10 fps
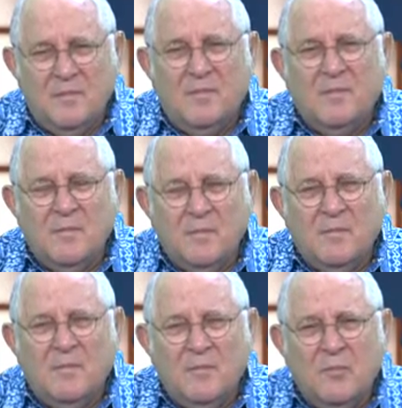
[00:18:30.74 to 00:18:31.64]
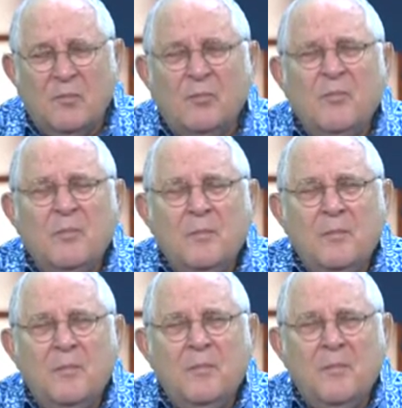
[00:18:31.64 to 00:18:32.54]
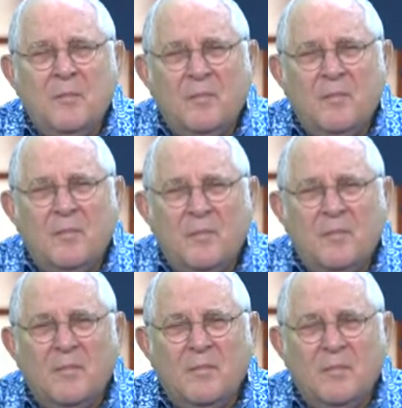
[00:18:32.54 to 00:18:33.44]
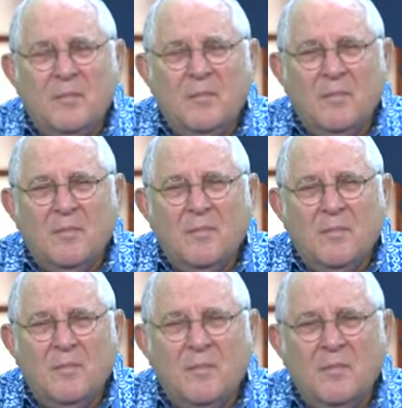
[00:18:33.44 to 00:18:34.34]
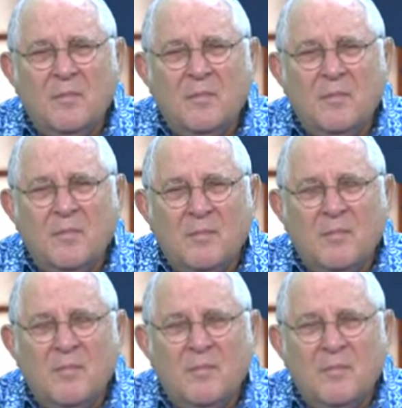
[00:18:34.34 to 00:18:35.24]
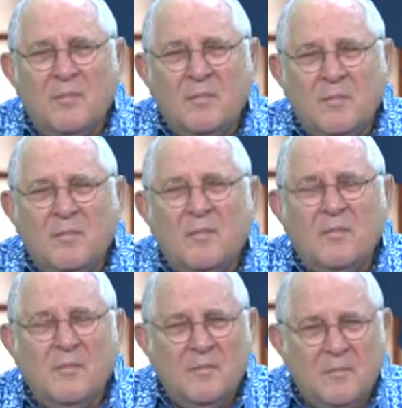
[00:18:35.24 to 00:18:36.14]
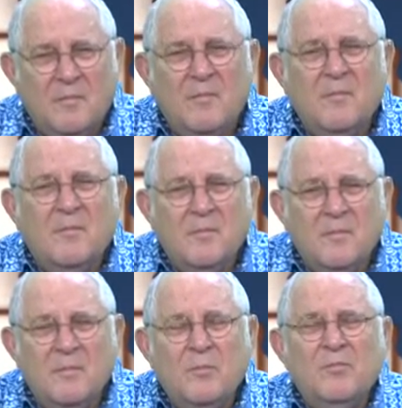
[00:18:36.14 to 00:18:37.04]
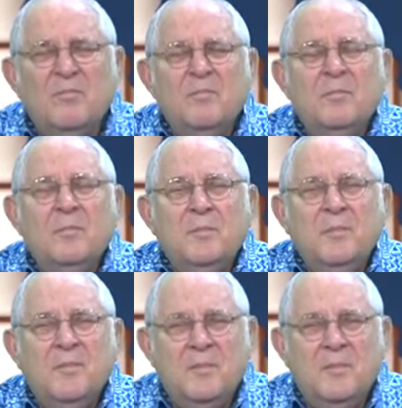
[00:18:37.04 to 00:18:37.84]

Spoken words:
(silent)